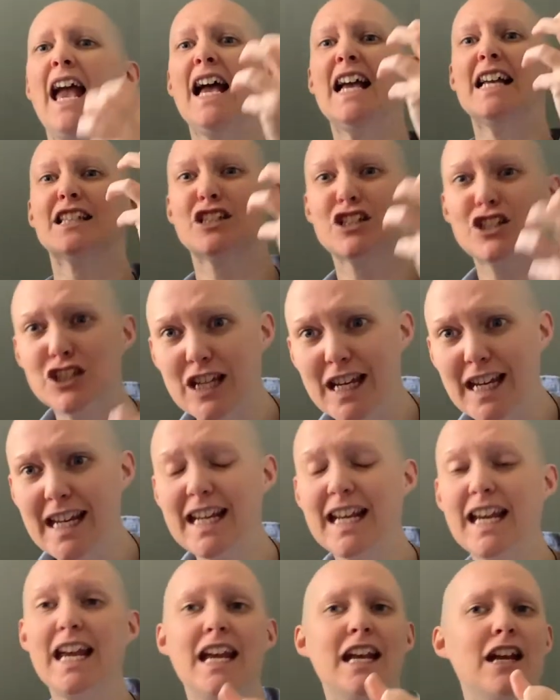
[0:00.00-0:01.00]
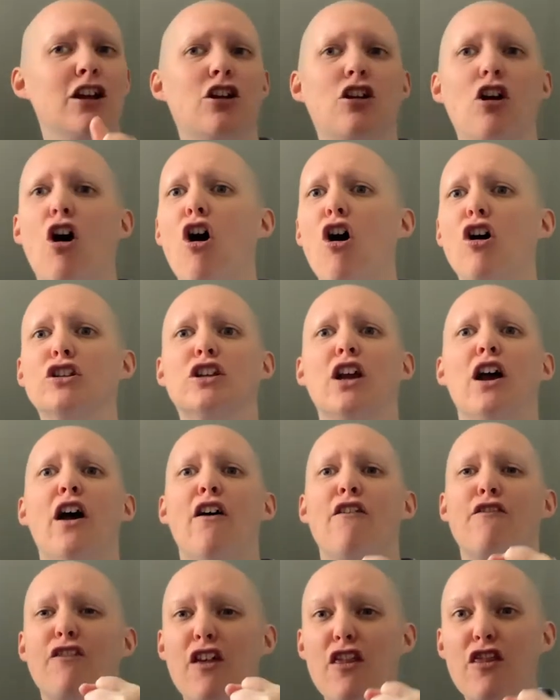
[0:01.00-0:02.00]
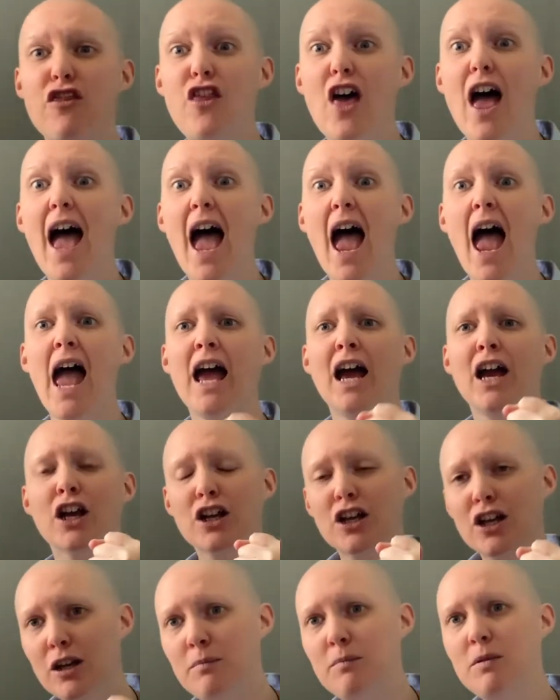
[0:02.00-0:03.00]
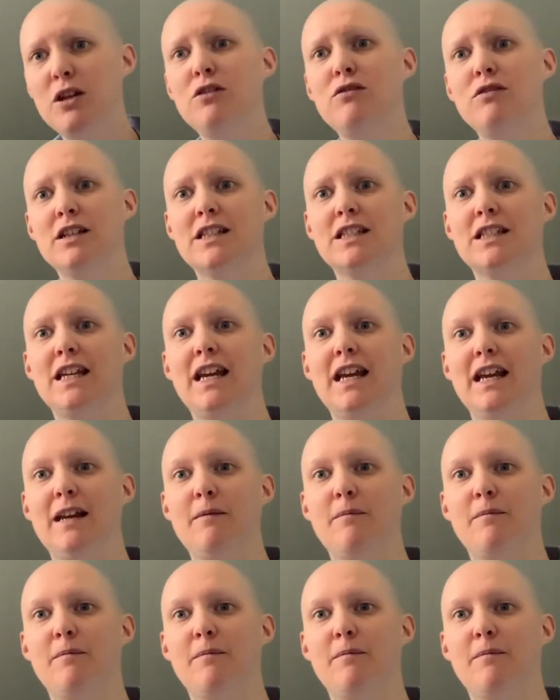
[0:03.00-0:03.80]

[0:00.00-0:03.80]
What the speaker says: seeking God for their community.